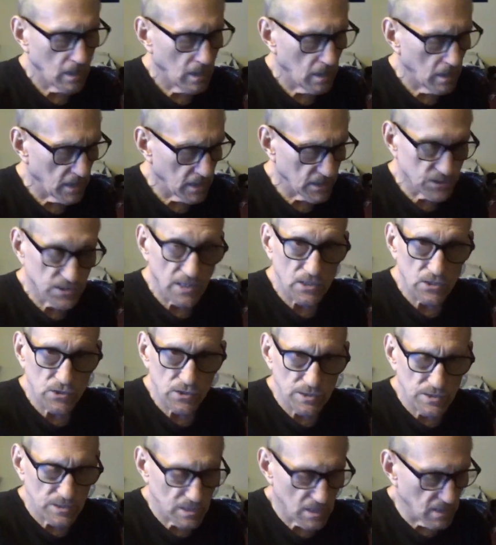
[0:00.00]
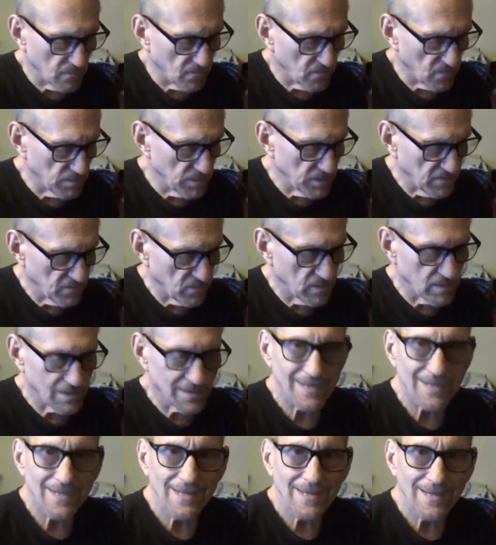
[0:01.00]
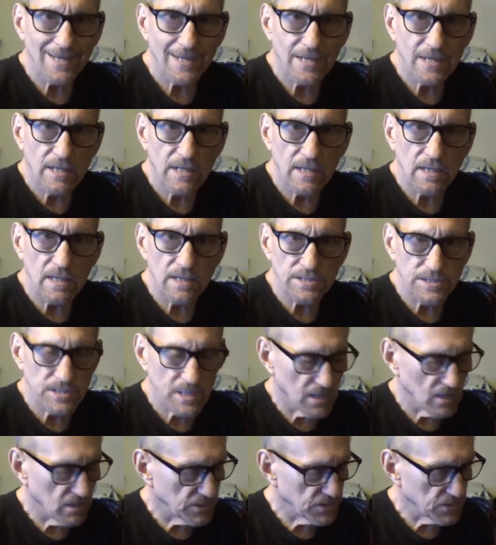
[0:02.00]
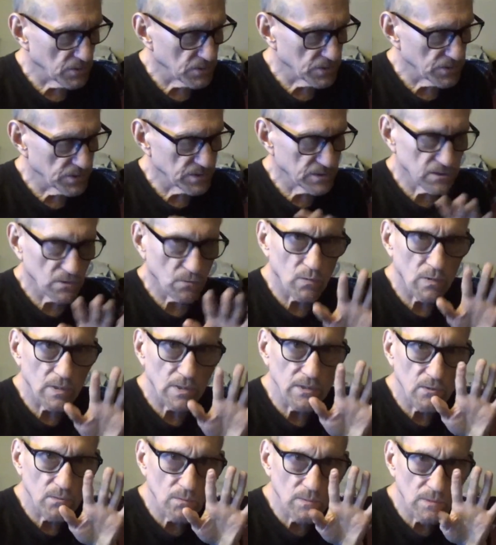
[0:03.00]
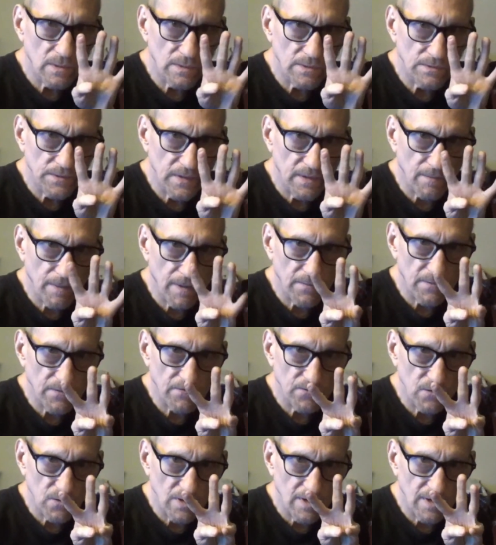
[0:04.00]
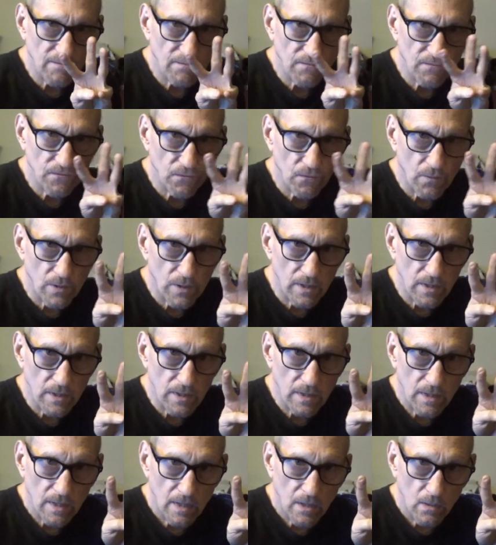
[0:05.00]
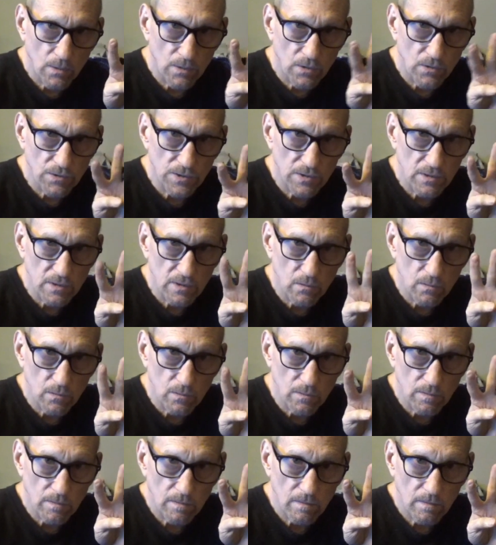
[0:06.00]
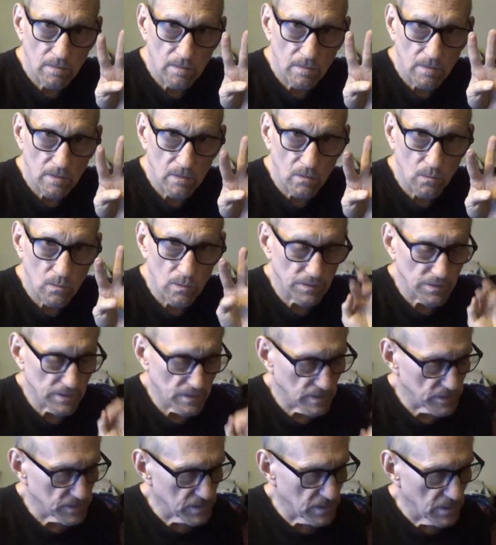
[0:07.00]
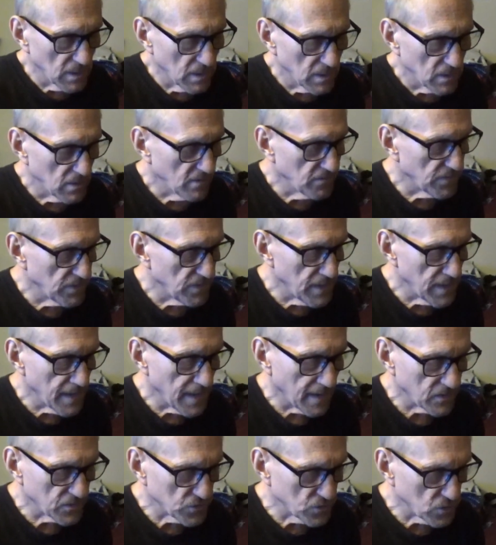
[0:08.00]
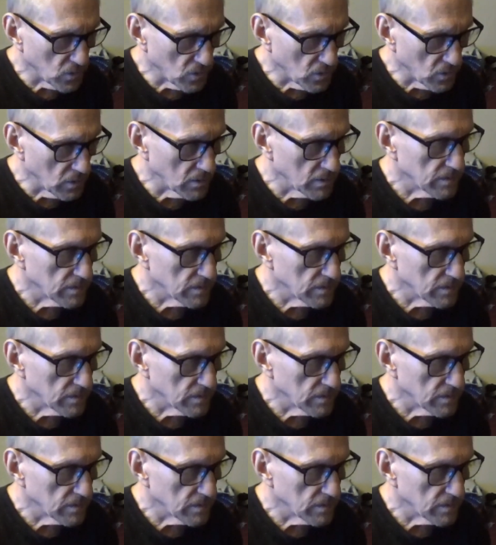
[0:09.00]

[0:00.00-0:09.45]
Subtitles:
extensions come from different scale sources. So really think about this. You only have 3 when you're dealing with this. You have the natural,